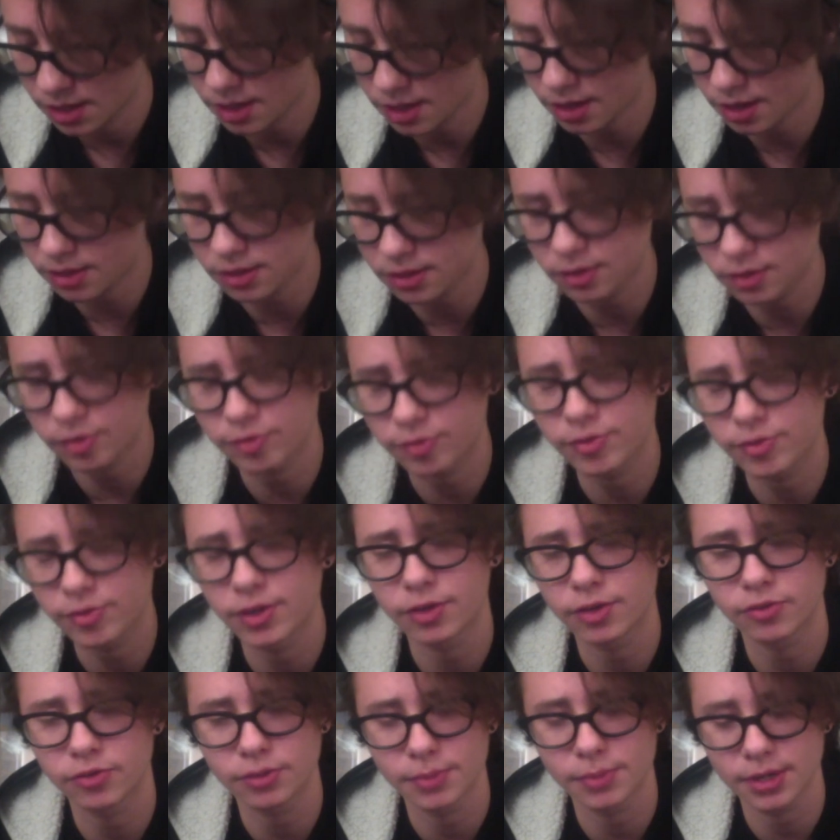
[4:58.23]
I think the
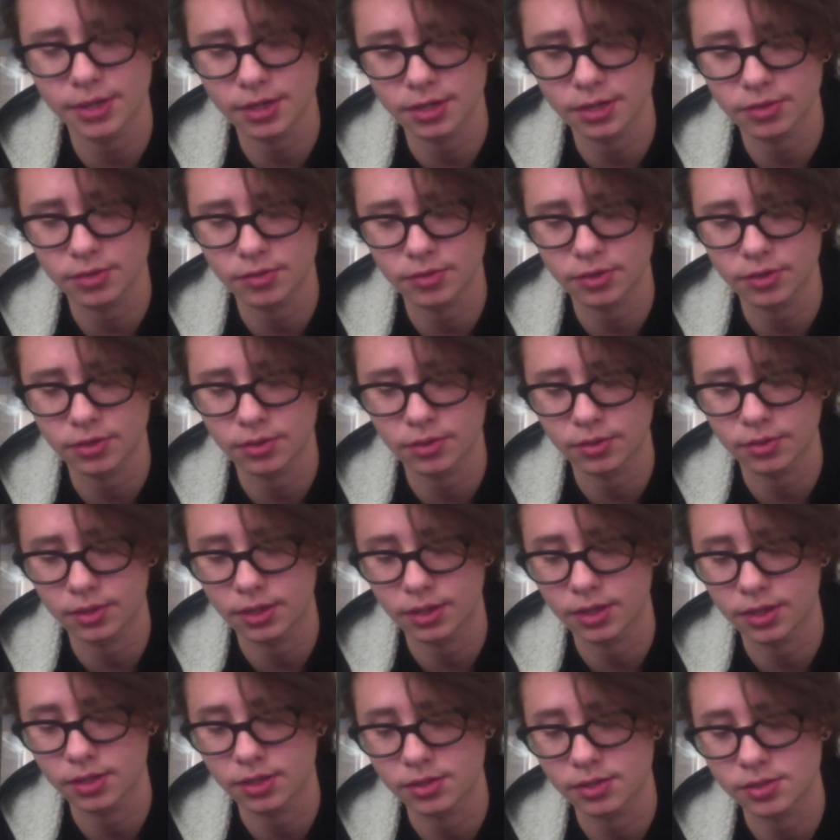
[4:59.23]
fear for many of you
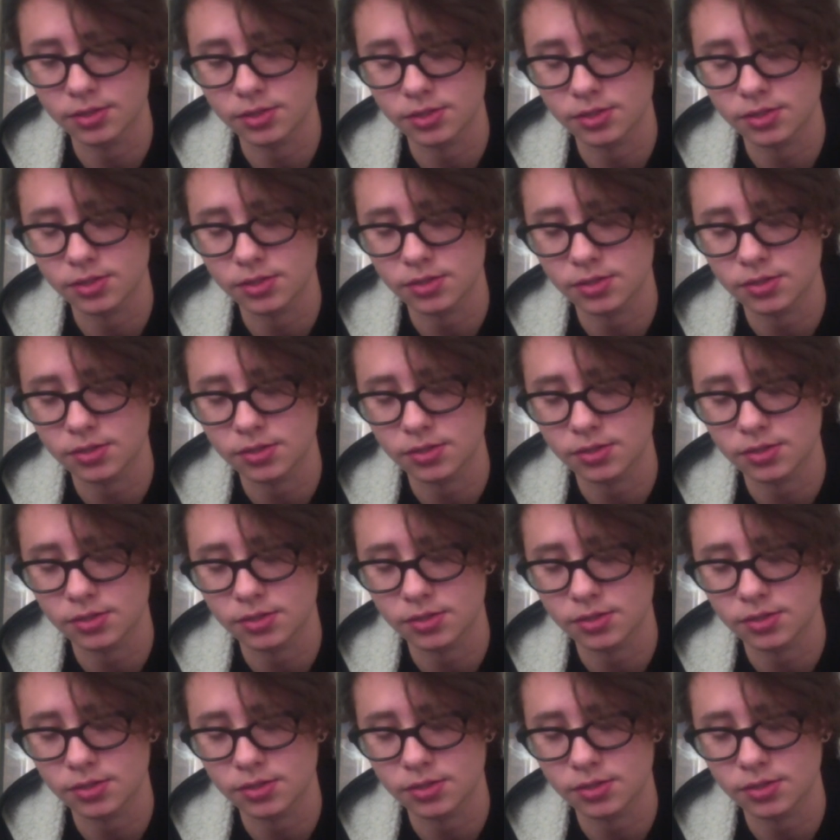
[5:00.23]
is